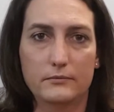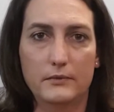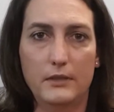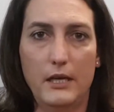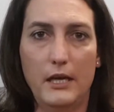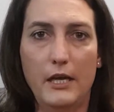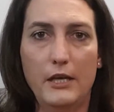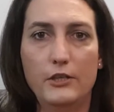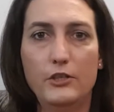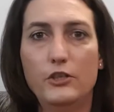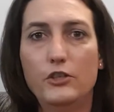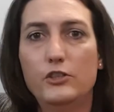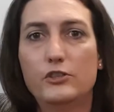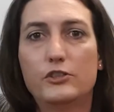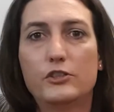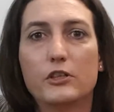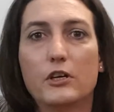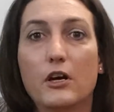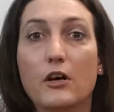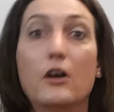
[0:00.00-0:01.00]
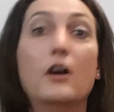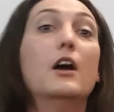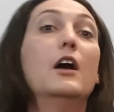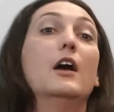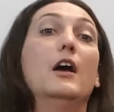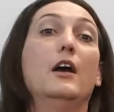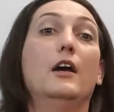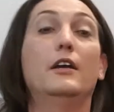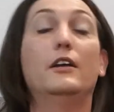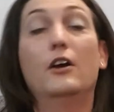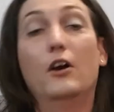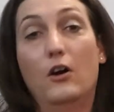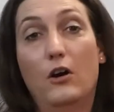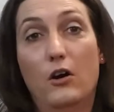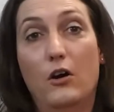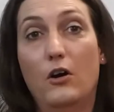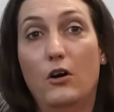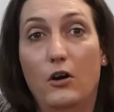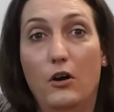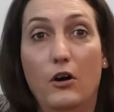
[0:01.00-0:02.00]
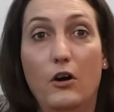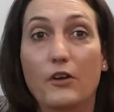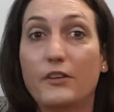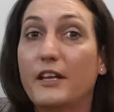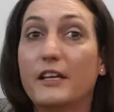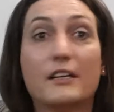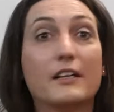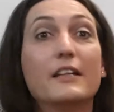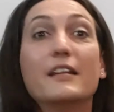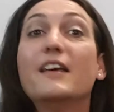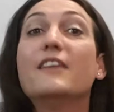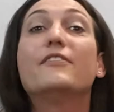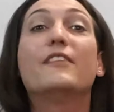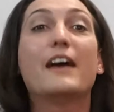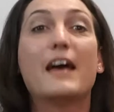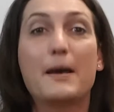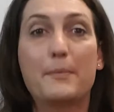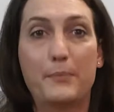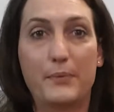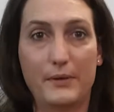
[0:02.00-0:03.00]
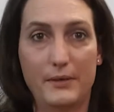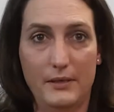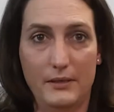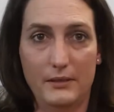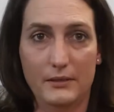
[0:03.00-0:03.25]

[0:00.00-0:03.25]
And you used to go, yeah, that'll never happen.